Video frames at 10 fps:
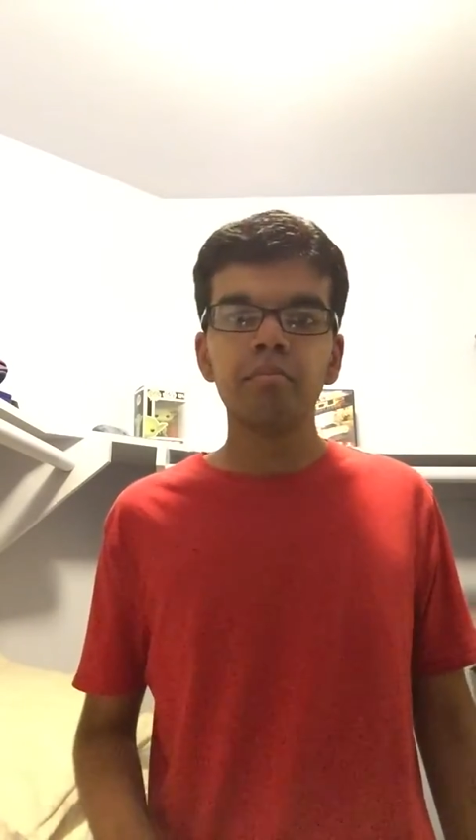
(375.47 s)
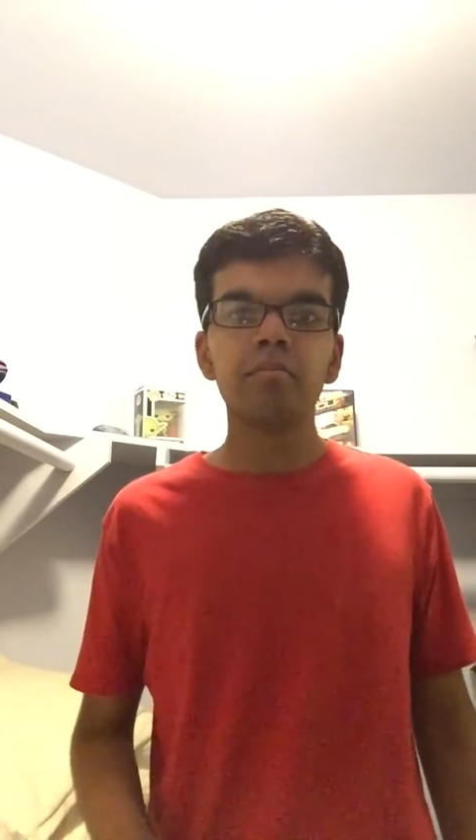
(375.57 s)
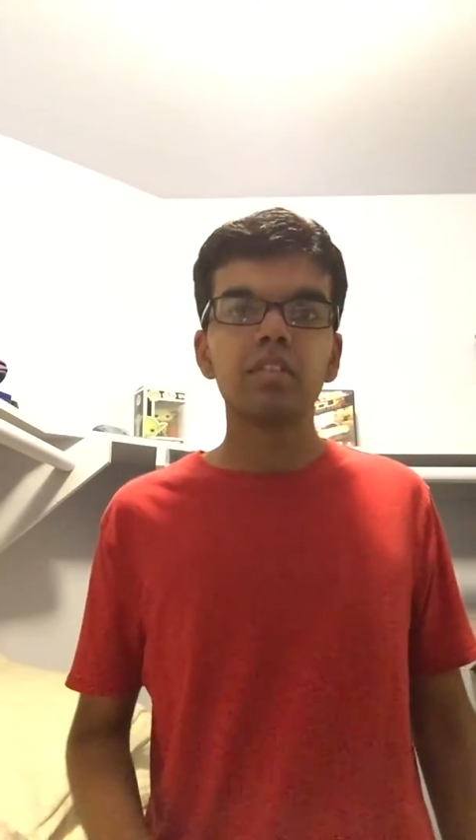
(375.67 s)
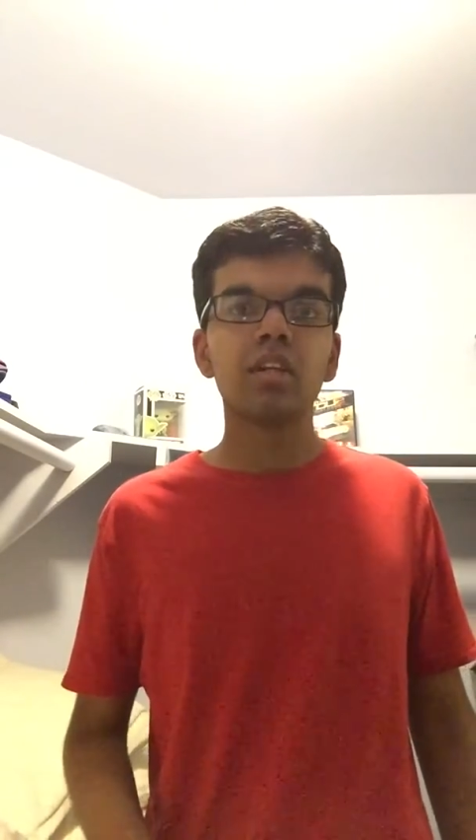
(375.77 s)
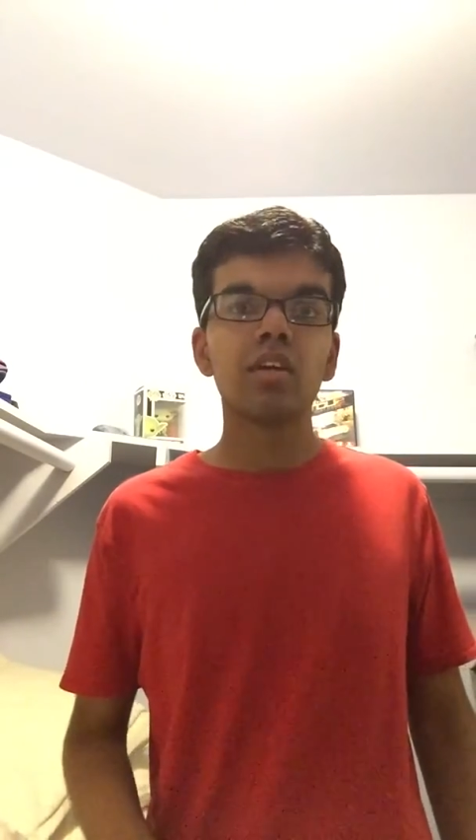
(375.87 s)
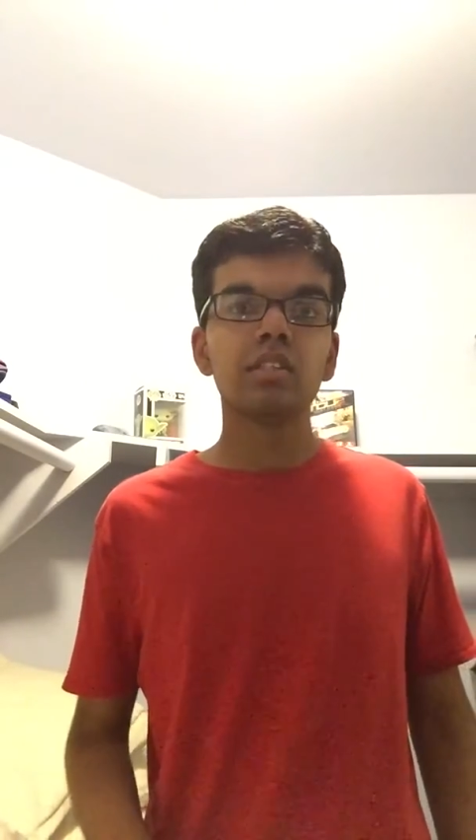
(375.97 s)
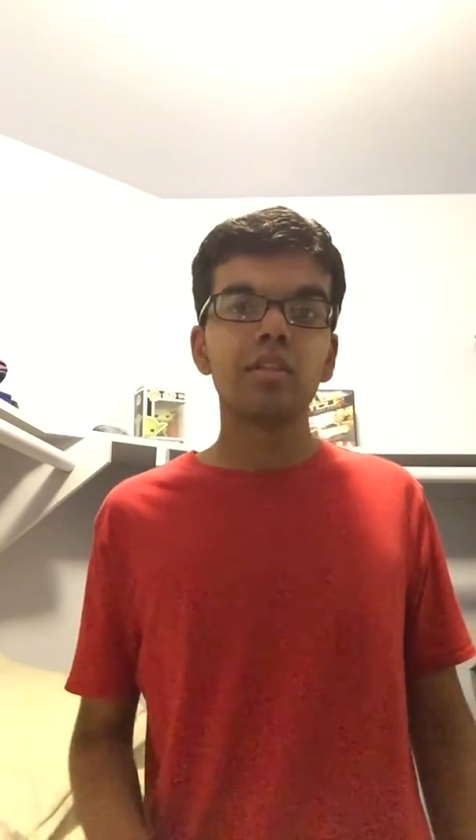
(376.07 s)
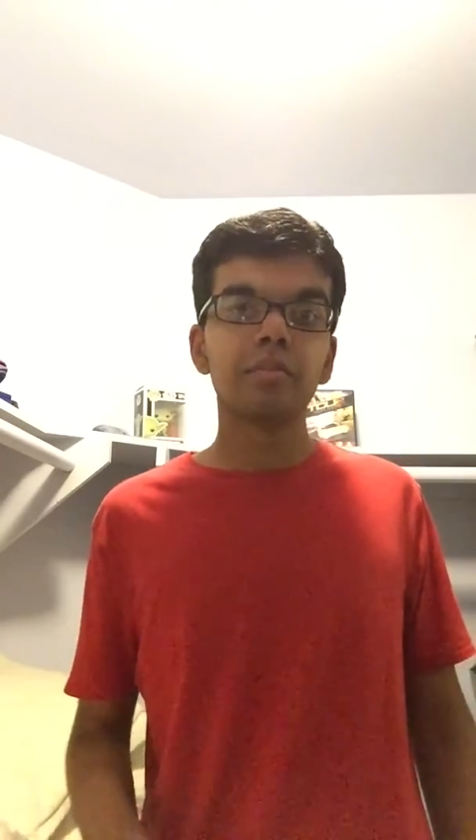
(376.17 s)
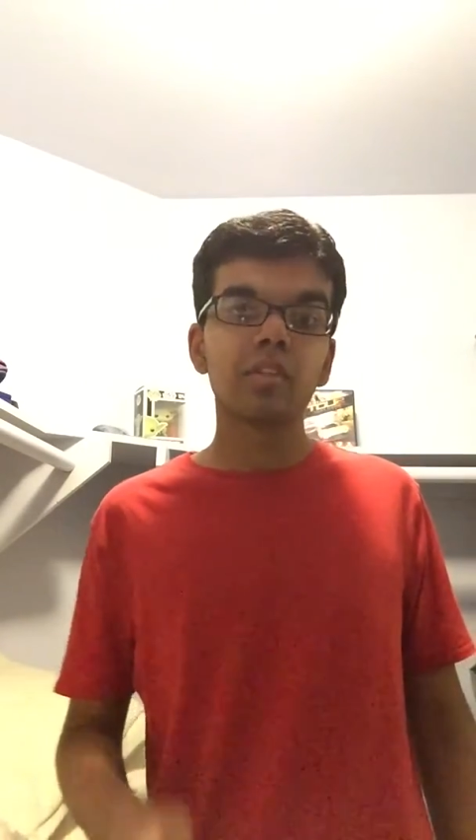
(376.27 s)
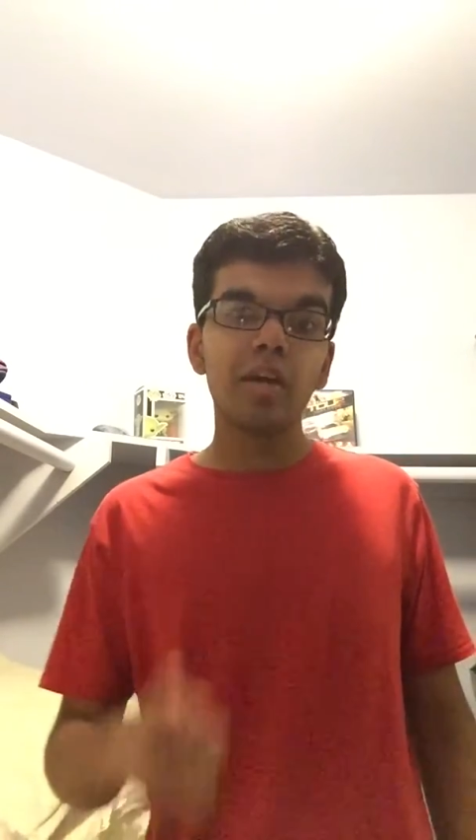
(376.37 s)
be sure to
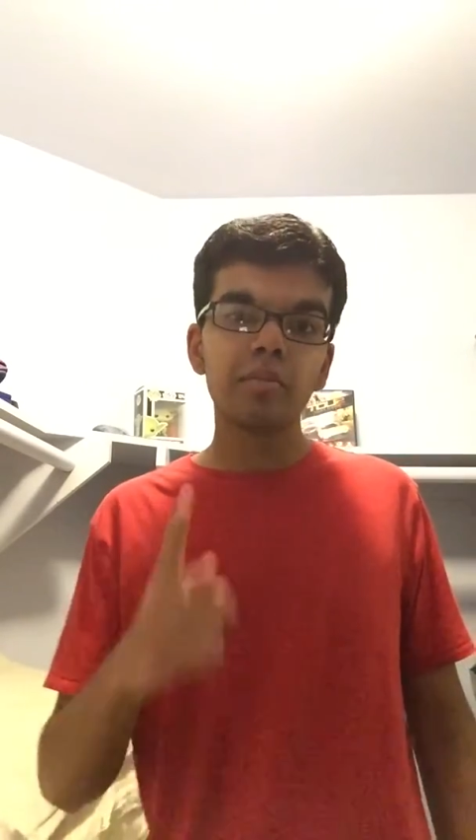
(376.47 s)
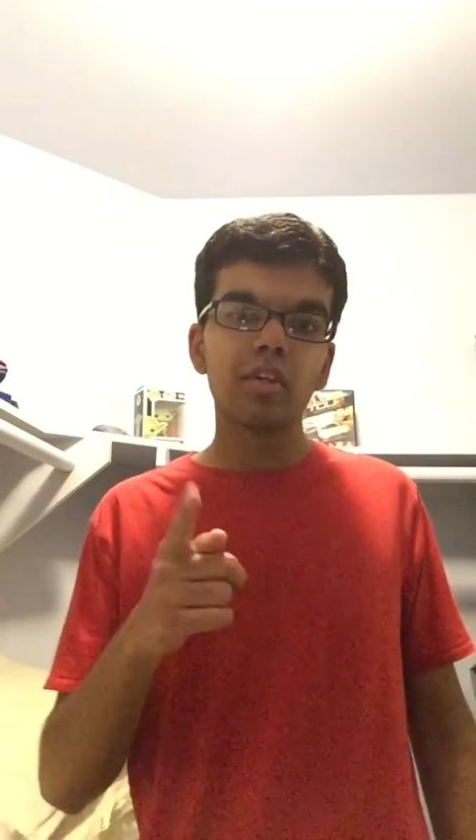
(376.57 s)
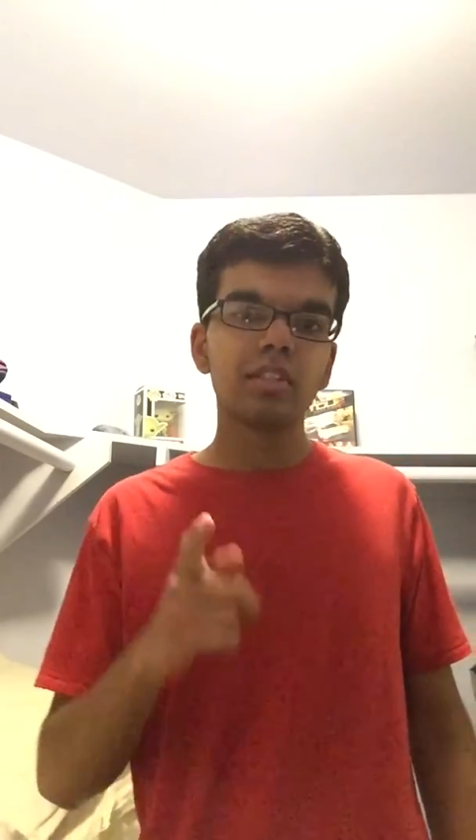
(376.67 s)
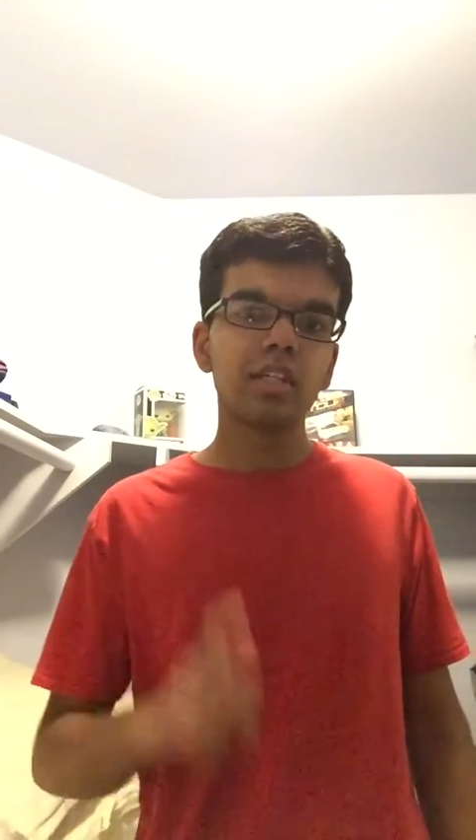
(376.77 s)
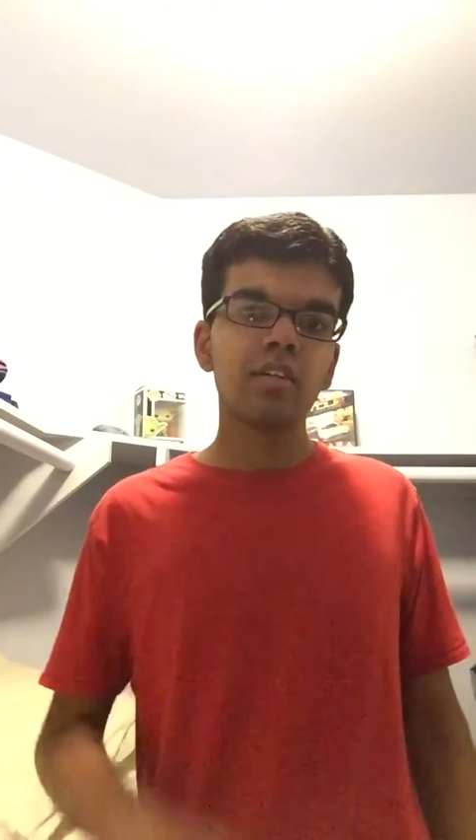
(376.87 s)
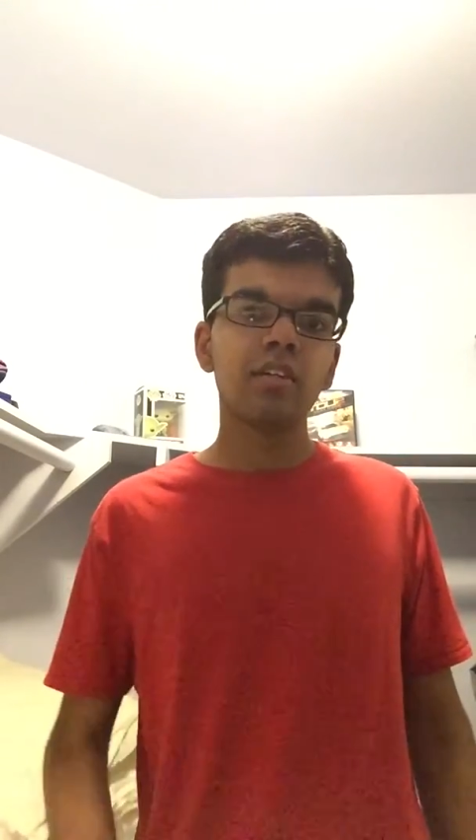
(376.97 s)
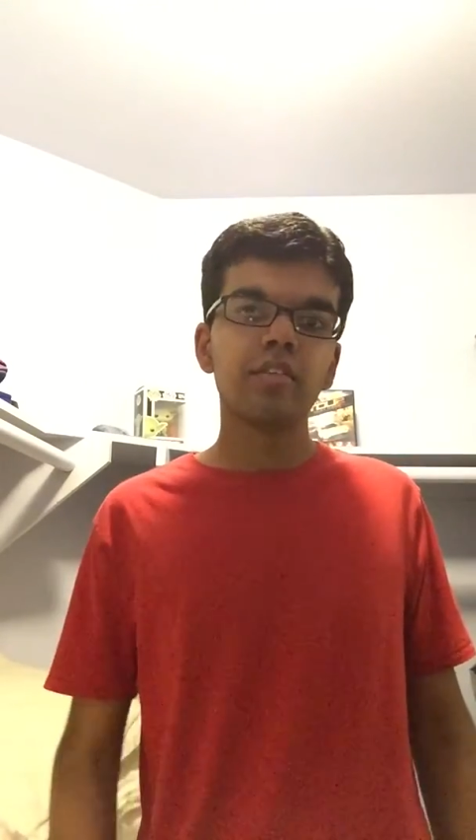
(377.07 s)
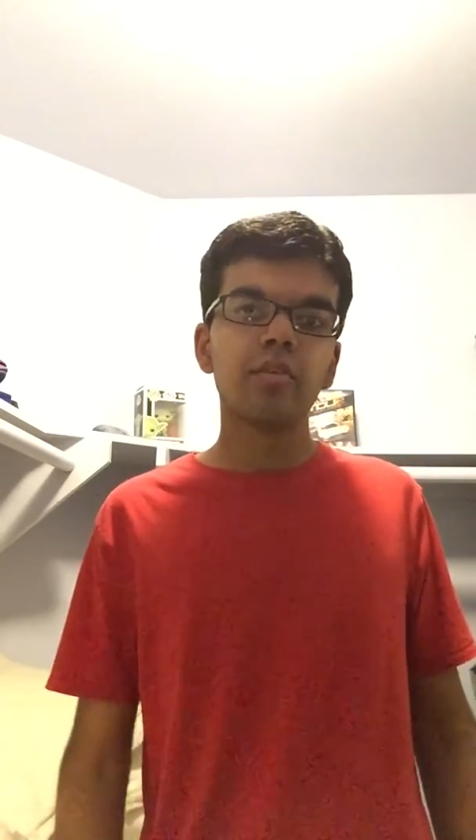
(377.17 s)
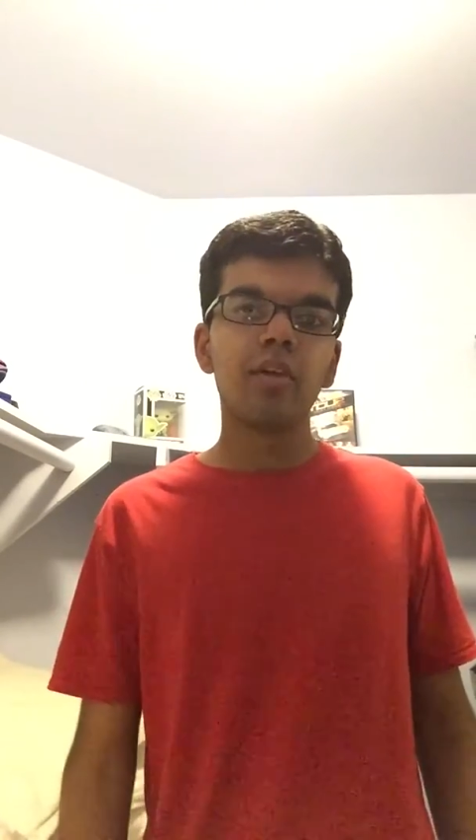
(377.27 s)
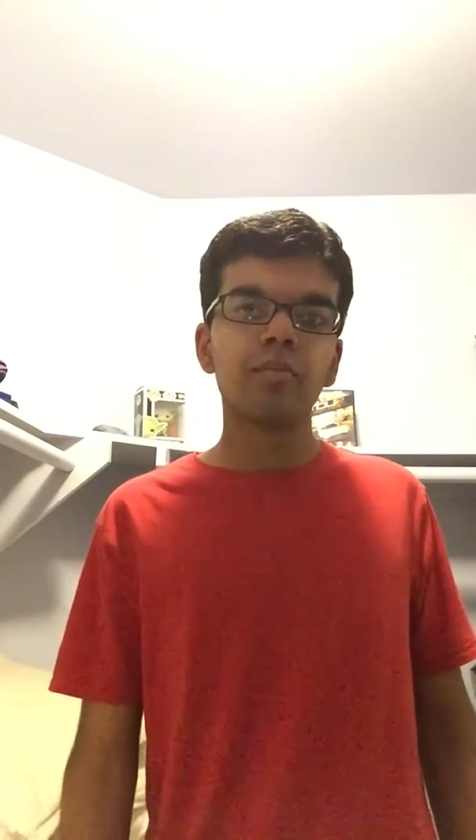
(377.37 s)
subscribe to our channel if
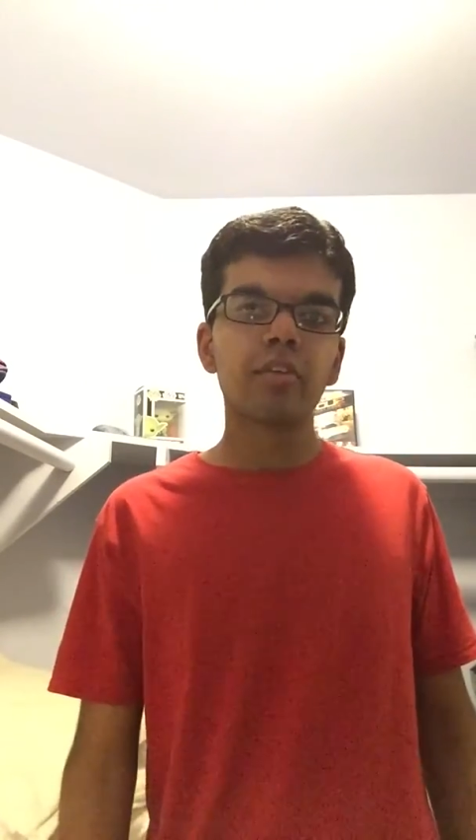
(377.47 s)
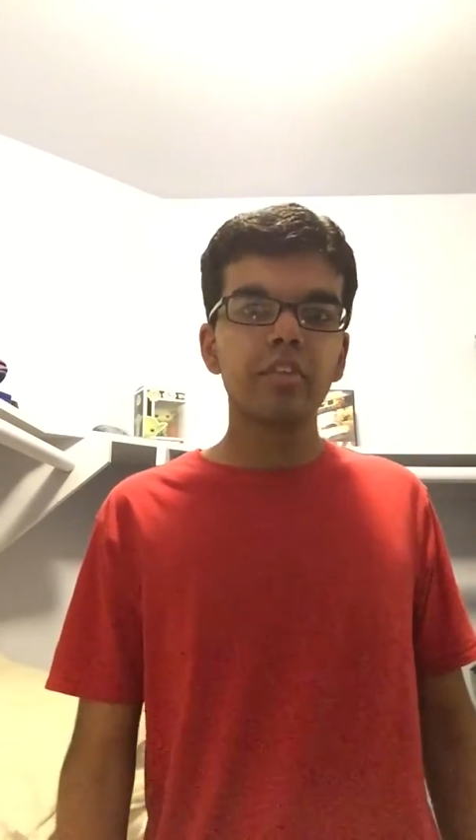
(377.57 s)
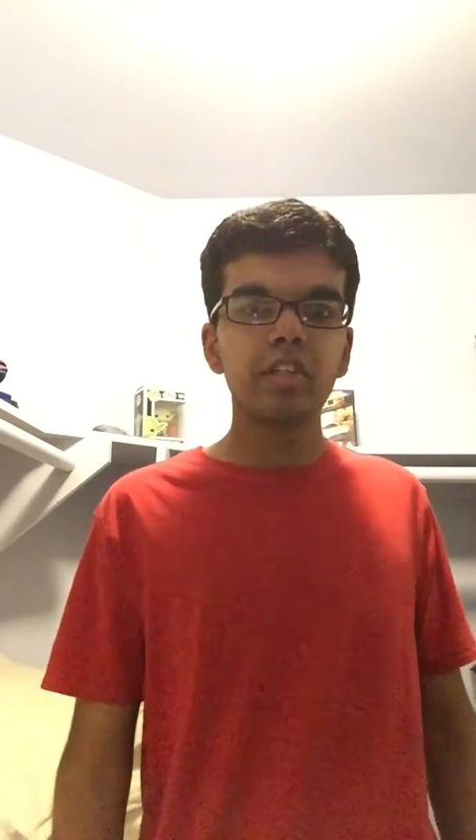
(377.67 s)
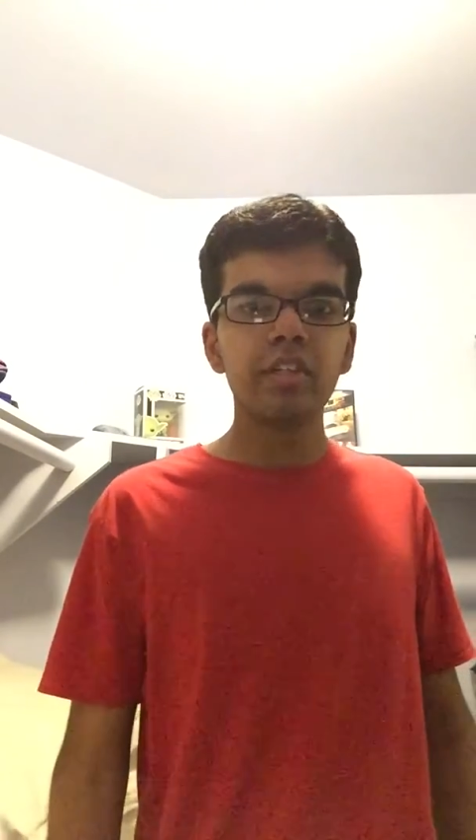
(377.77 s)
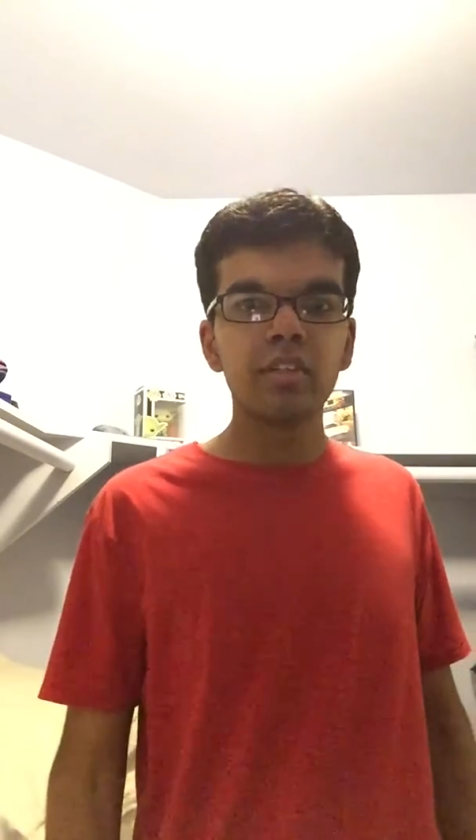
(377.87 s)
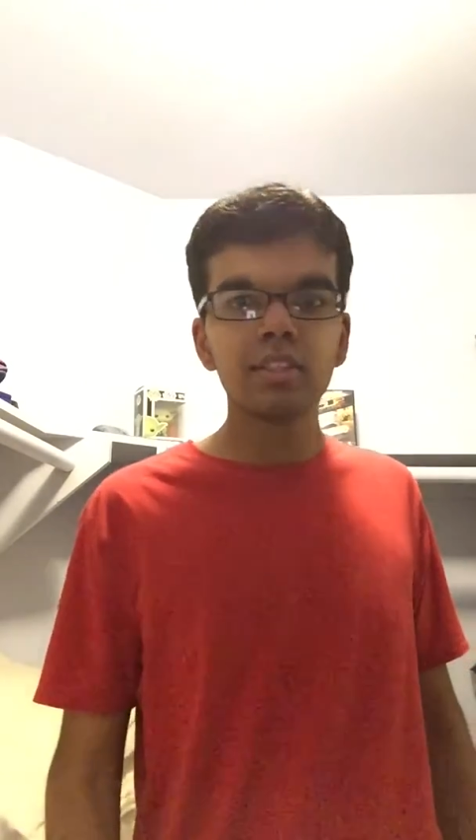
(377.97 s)
you want more videos.